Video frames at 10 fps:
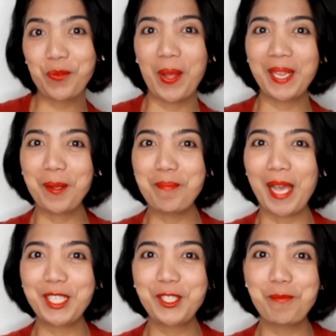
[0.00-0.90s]
Welcome
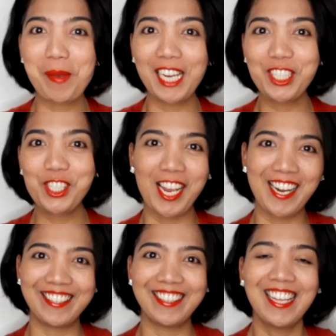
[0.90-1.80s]
back to my
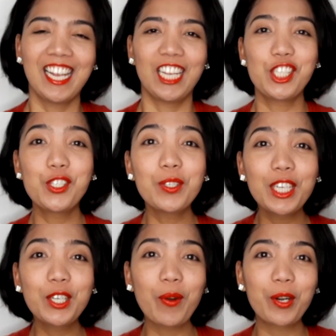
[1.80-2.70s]
channel. It's
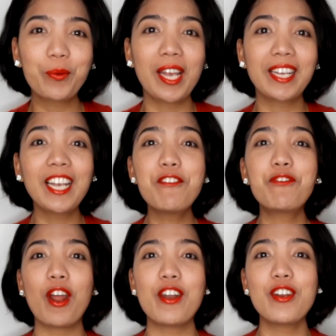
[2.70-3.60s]
Julie Gregory again for
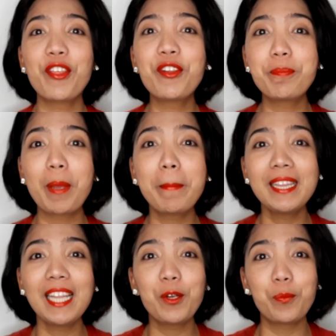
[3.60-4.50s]
another
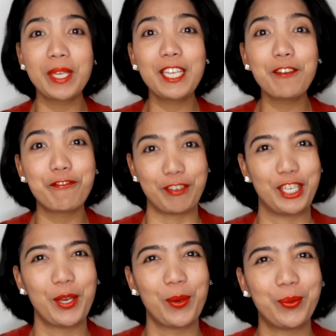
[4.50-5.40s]
baby-led weaning
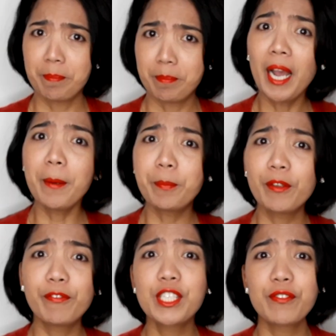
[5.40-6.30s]
video. My
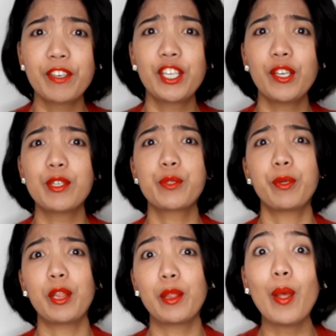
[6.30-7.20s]
previous videos were
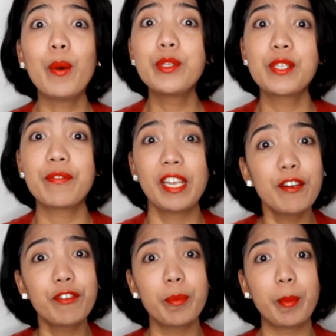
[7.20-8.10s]
loads of
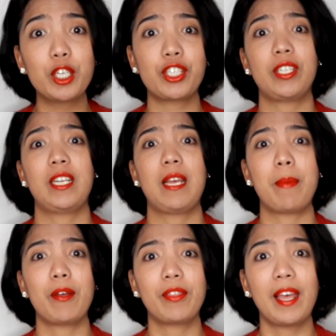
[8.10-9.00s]
information
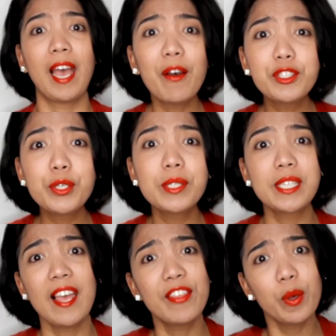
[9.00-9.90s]
about the how-tos
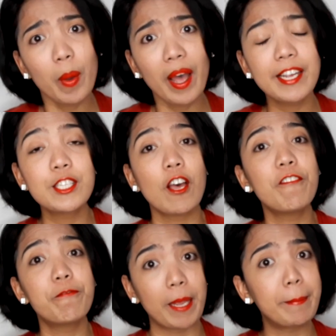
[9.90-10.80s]
and the whys
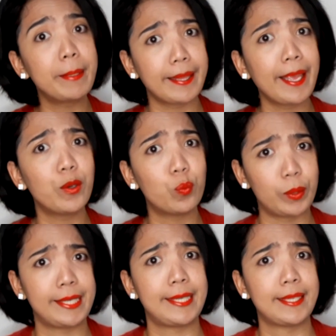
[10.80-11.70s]
of baby-led
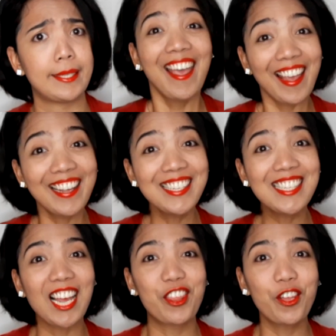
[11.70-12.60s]
weaning. Hence,
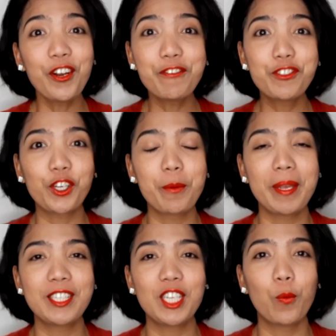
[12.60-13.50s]
I thought of
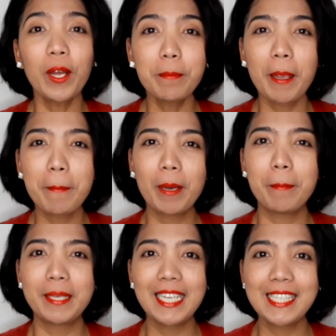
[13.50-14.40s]
documenting what my
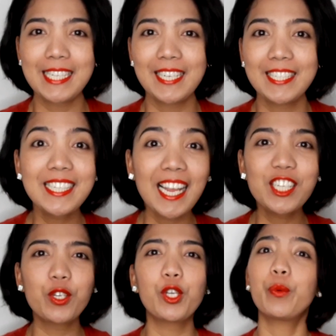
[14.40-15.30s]
bub eats in a day
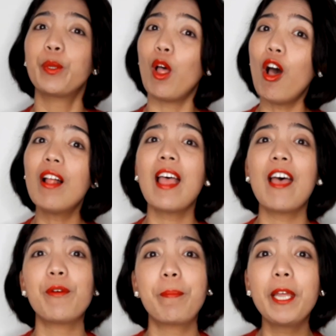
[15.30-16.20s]
so you will all
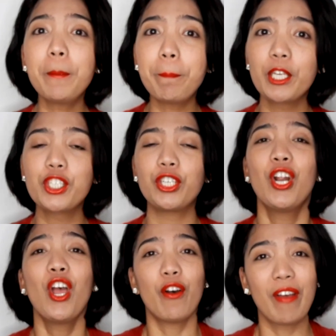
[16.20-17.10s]
have a better picture
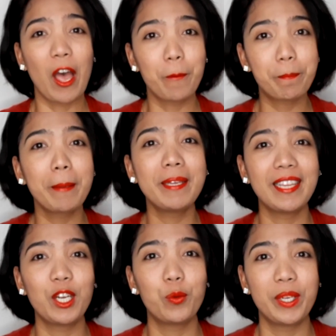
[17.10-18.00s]
of how
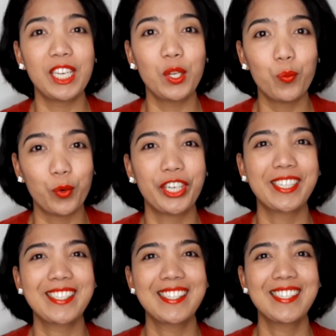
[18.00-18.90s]
baby-led weaning works.